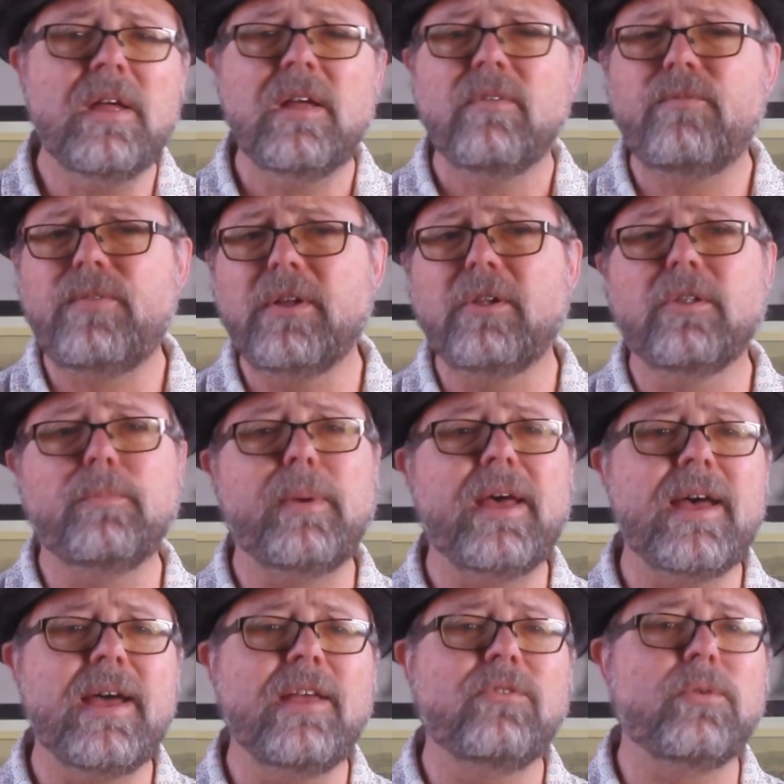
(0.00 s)
filled
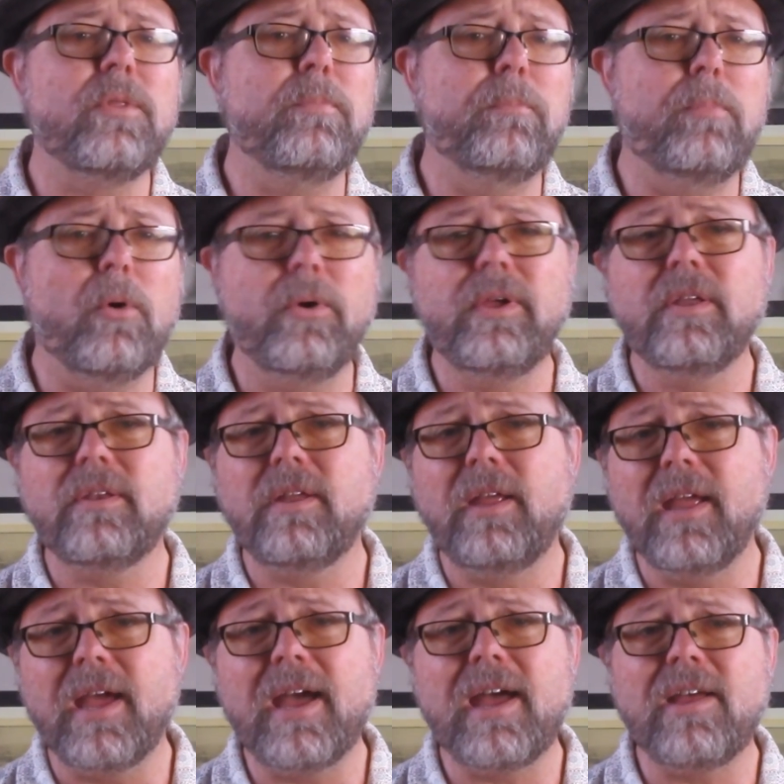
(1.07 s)
bags with buoyant
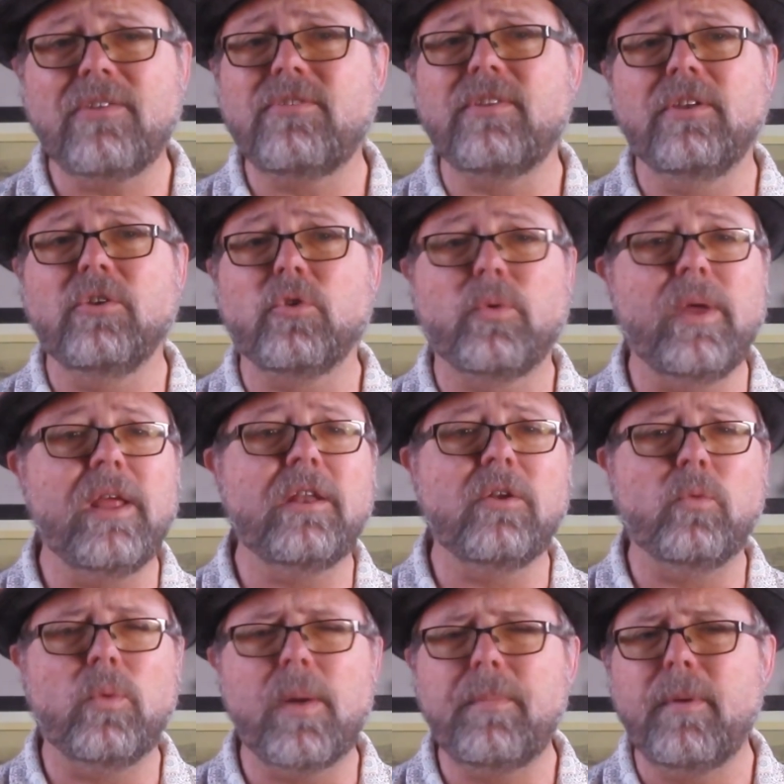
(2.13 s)
gas, and
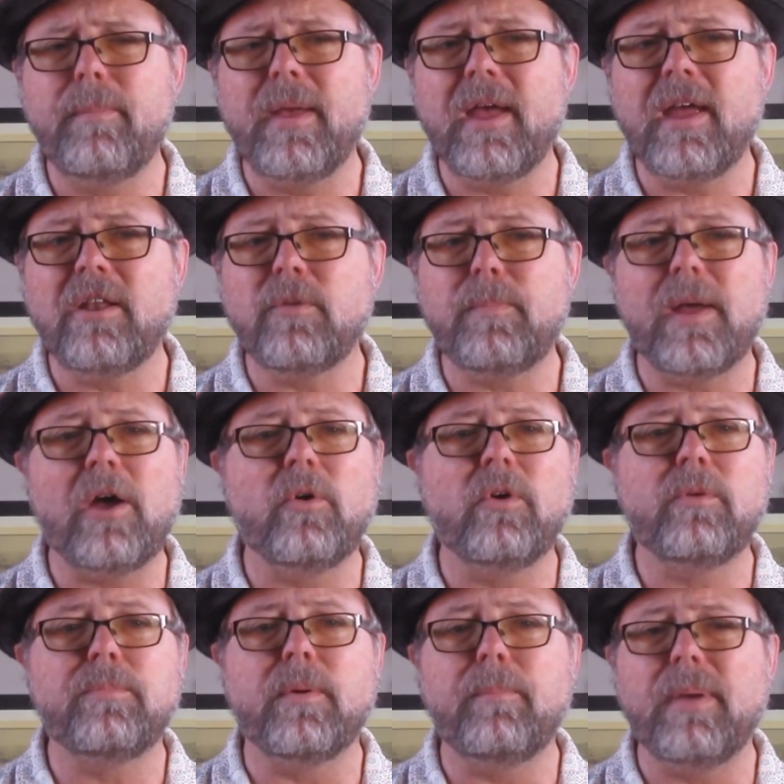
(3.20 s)
created rubber
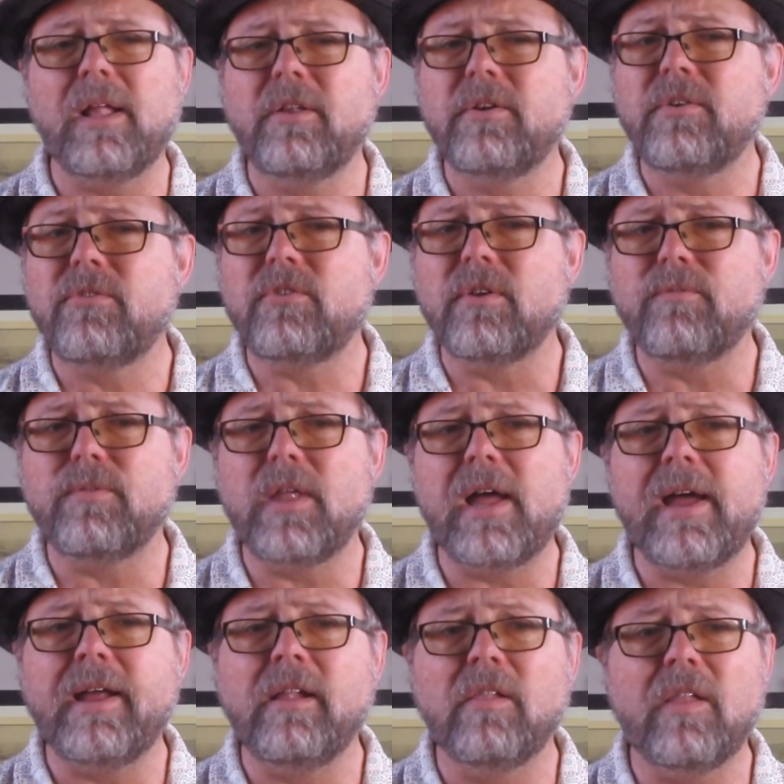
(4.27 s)
band-powered propellers to
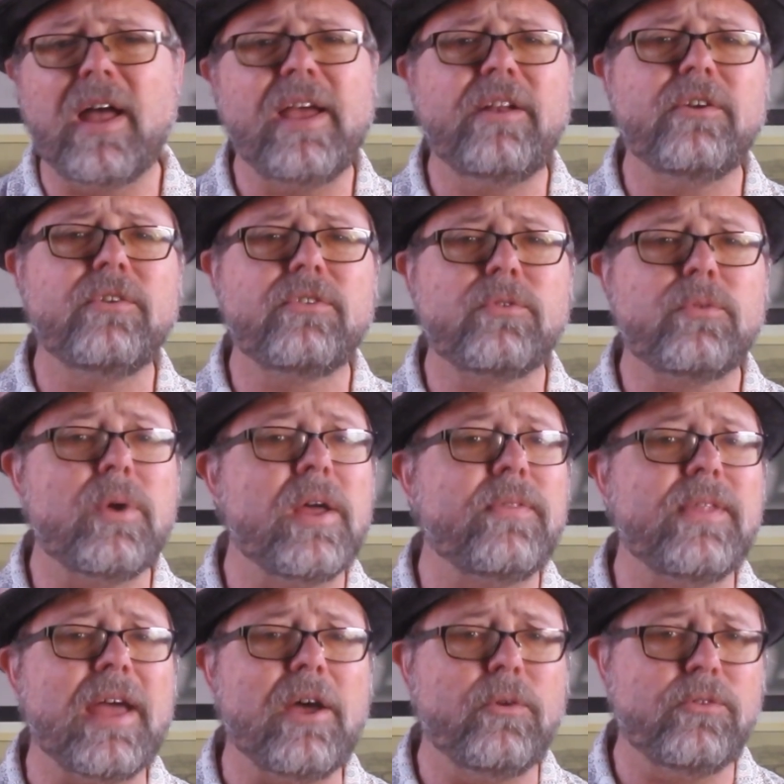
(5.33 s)
fly gliders throughout
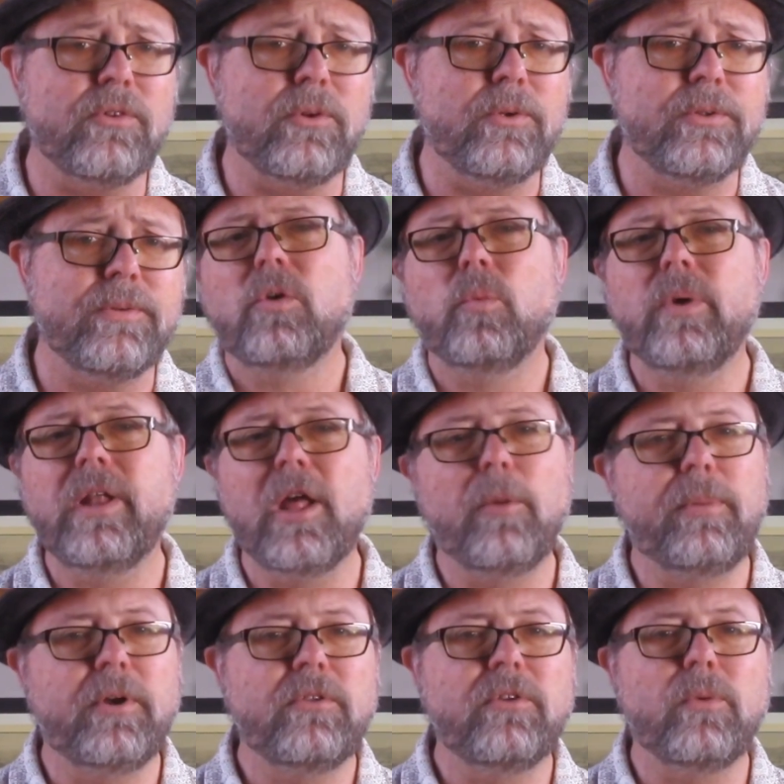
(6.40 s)
the household. When
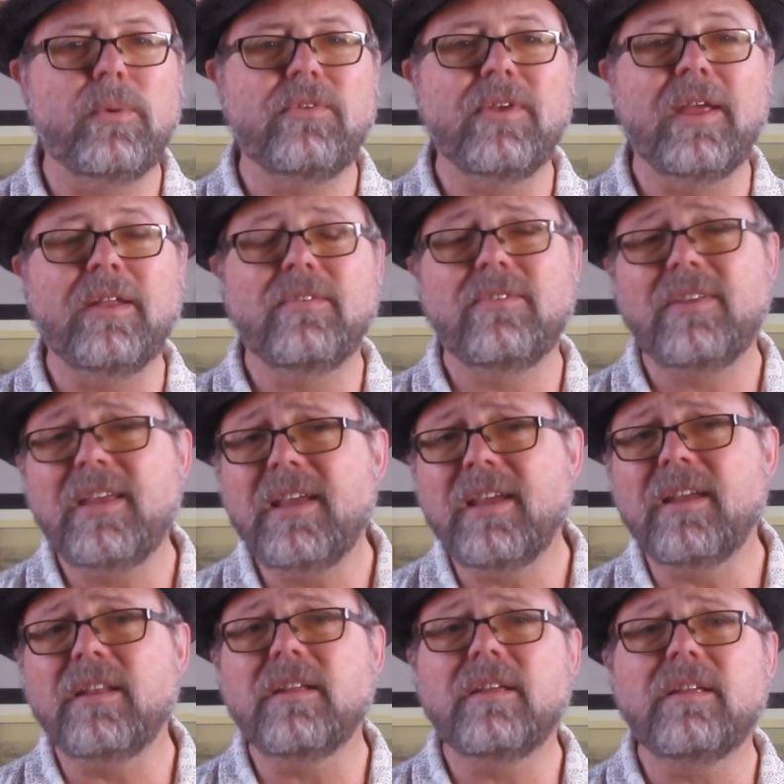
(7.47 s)
Alberto was
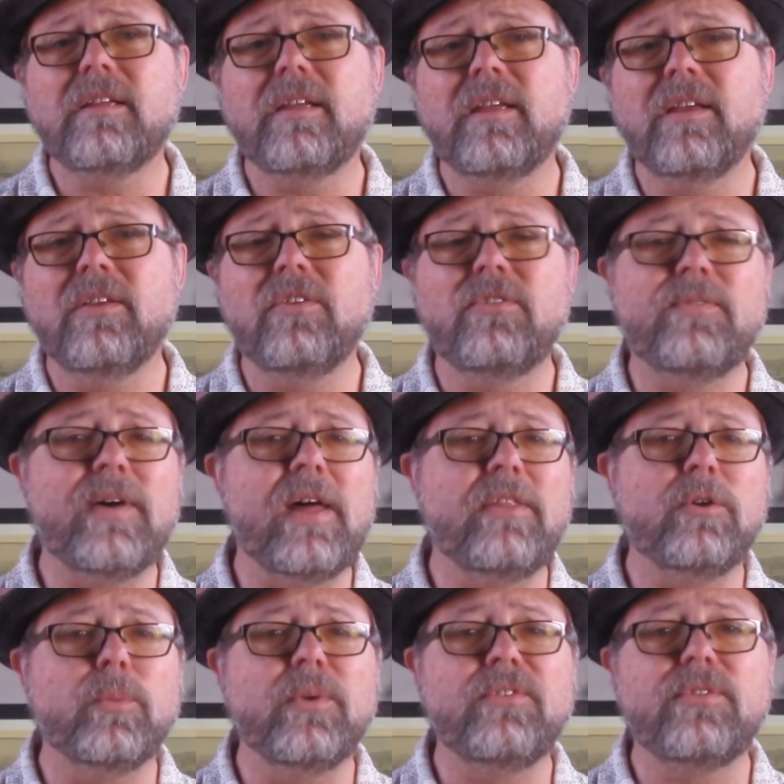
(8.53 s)
18, his
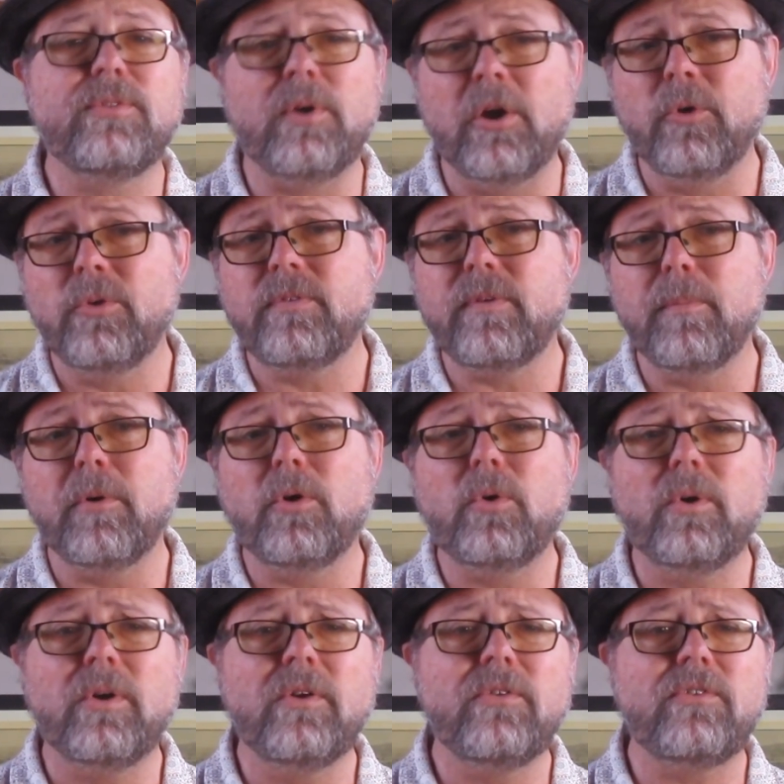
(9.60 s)
father was thrown from a
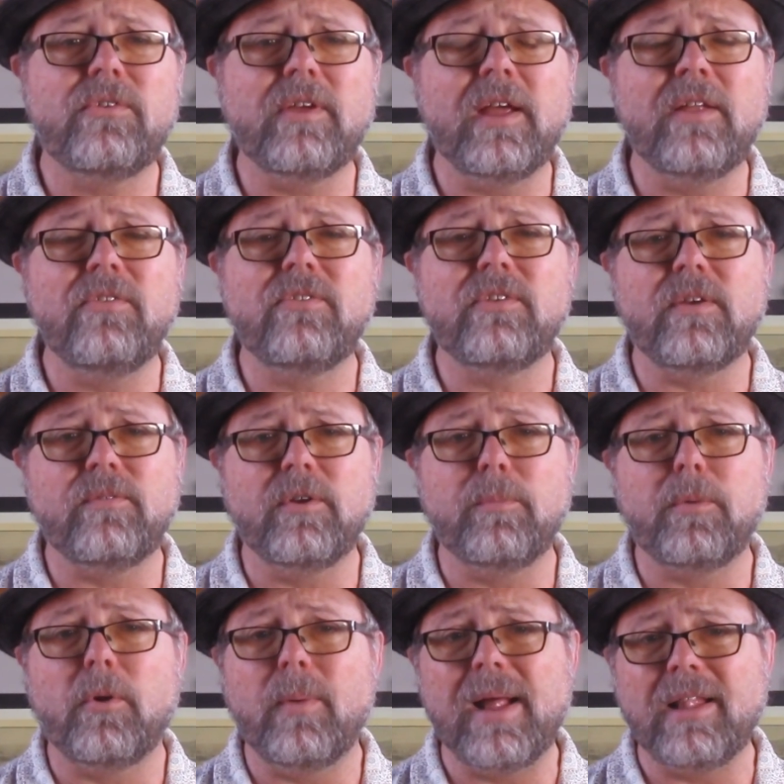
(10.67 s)
horse and suffered
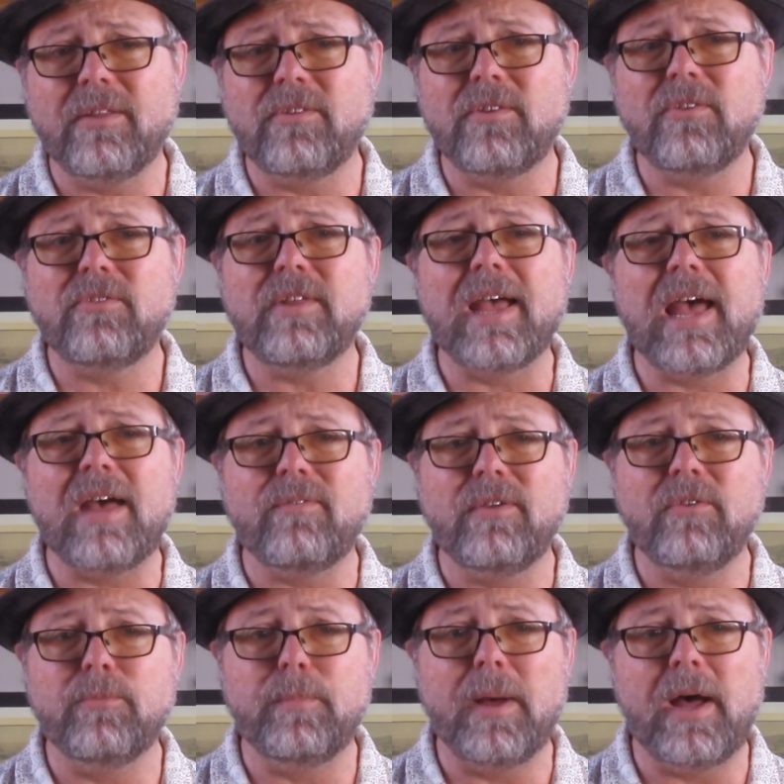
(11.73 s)
paralysis to half
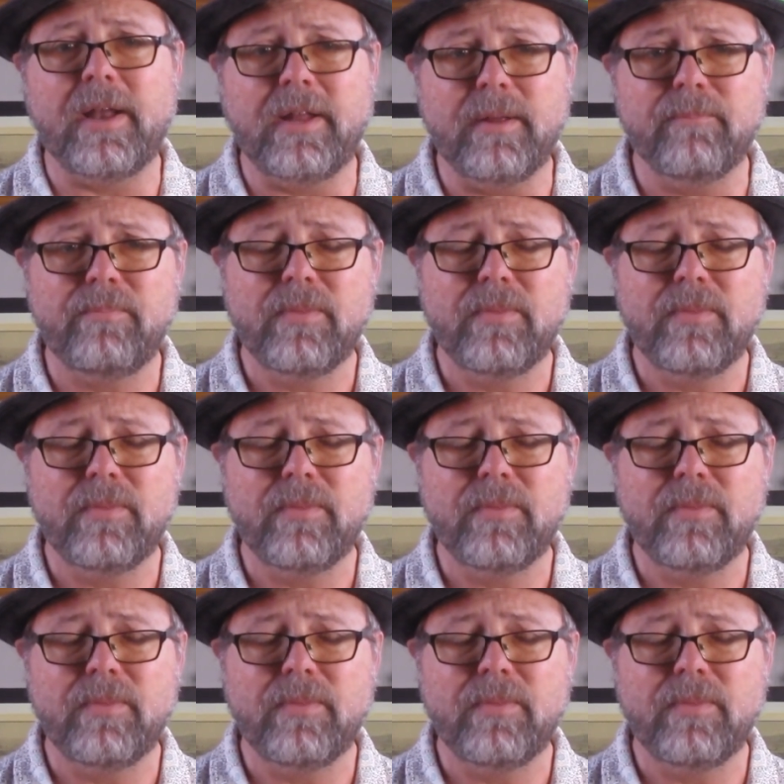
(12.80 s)
his body.